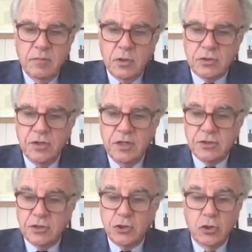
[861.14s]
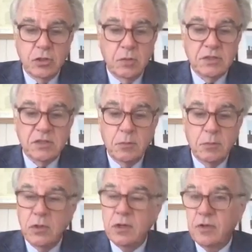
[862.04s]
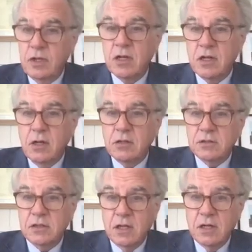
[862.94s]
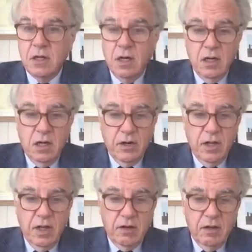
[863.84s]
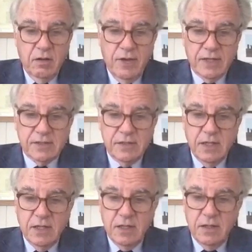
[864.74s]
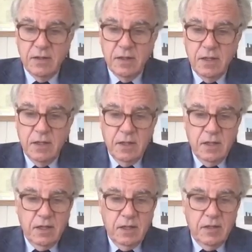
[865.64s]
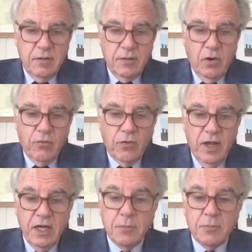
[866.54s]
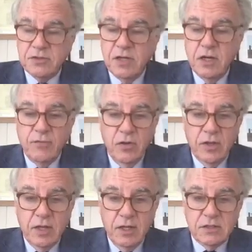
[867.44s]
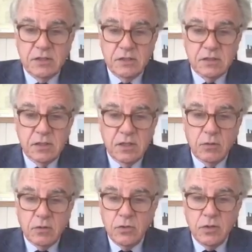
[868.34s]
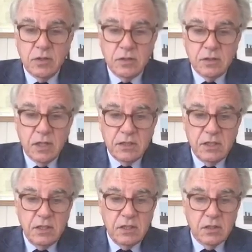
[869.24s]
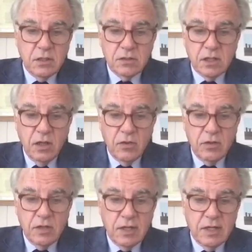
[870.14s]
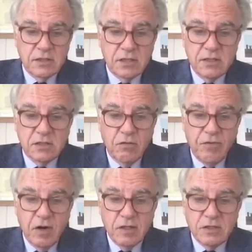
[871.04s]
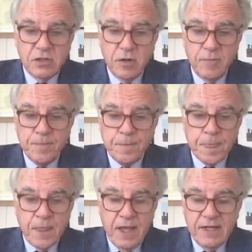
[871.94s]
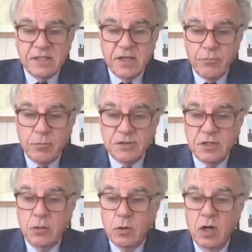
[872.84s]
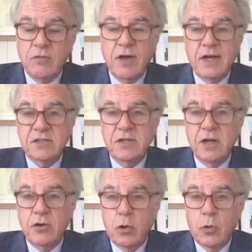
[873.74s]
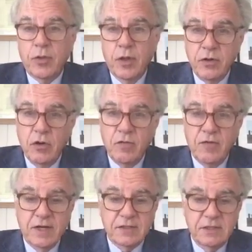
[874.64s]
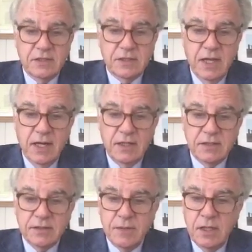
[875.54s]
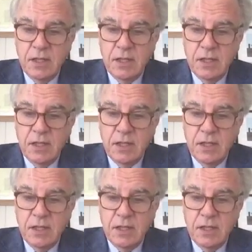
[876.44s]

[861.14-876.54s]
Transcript: Most of these are children, but some are even in adults that are not vaccinated. Over 80% of all the cases, there were 219 altogether in the United States so far this year, 87% were unvaccinated or with unknown vaccine status.